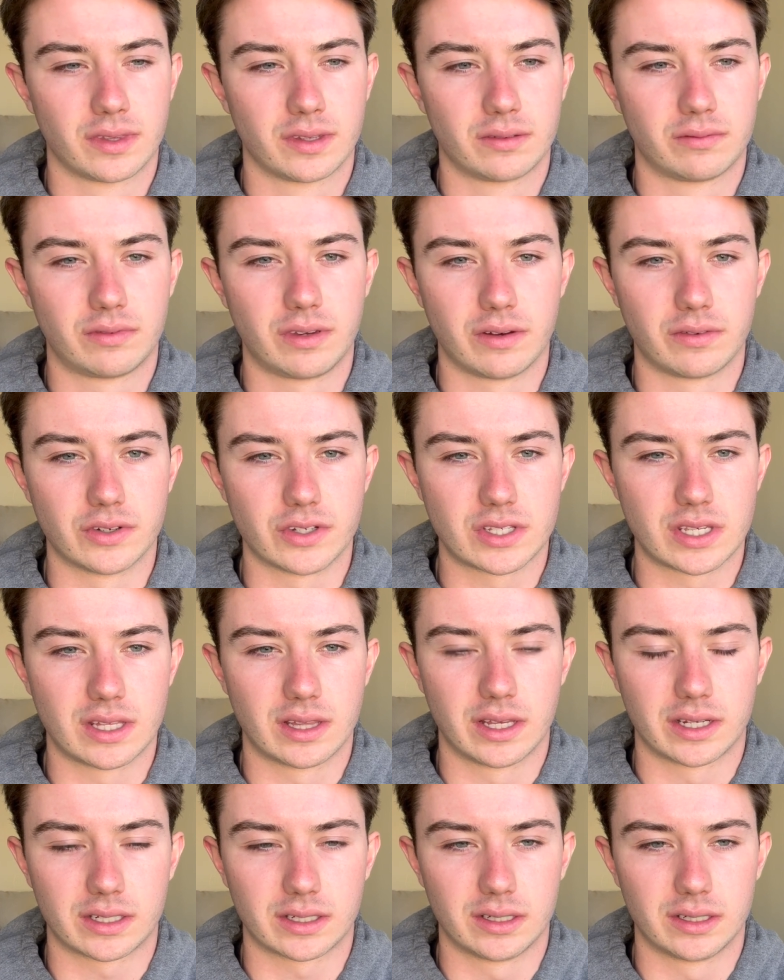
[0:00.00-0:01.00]
If you ever see
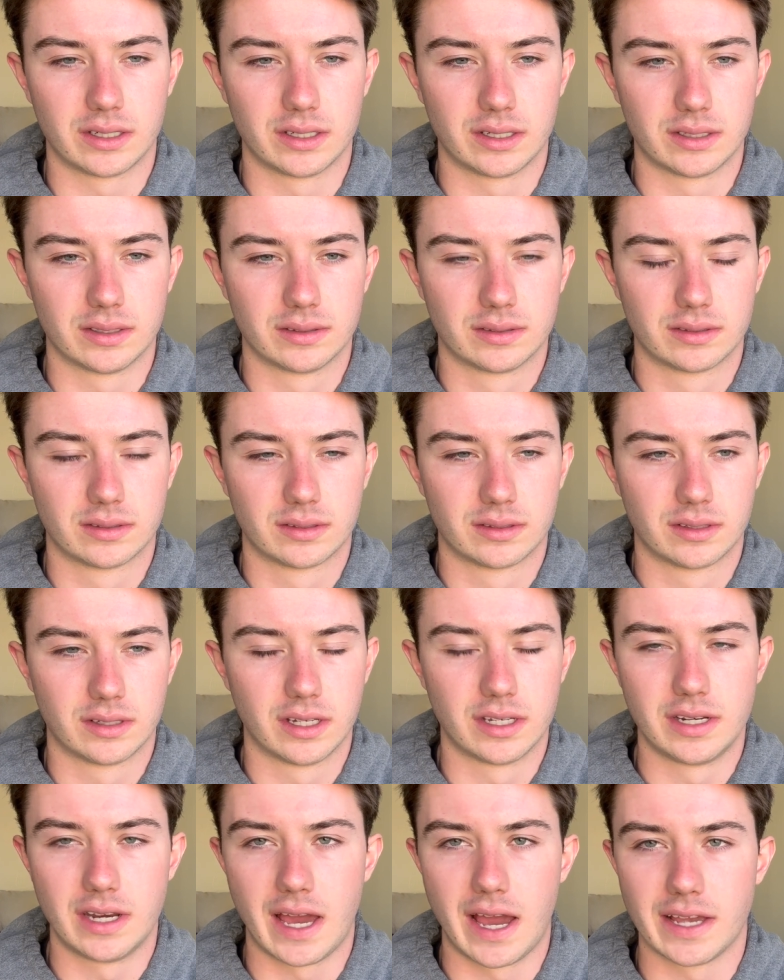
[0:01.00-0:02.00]
like a
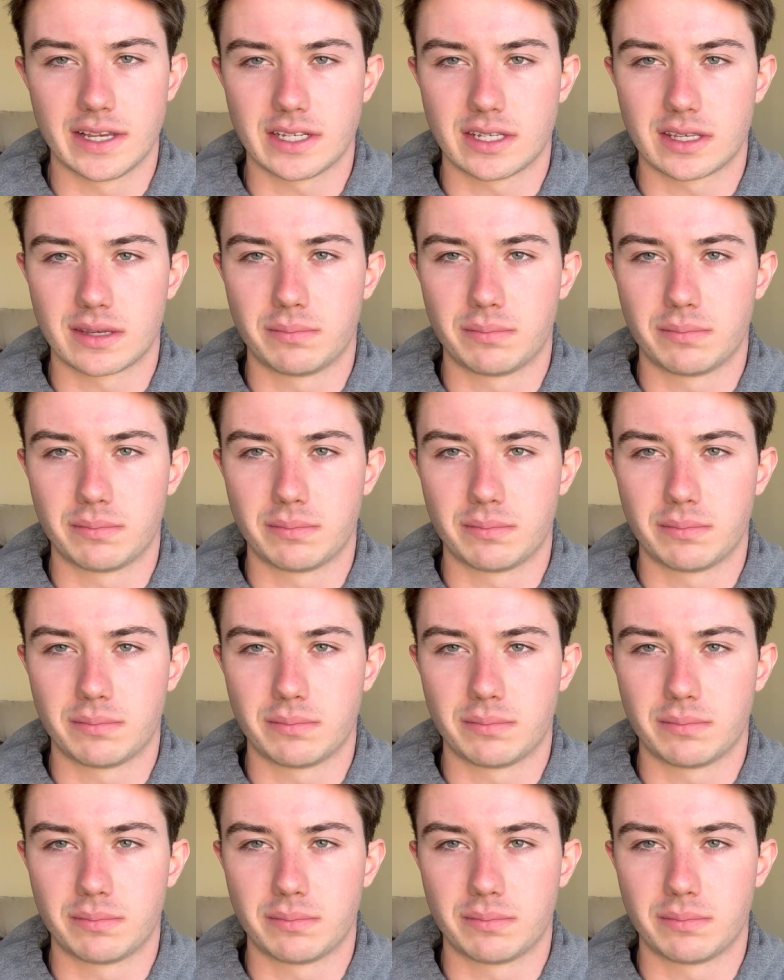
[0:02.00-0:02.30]
nasty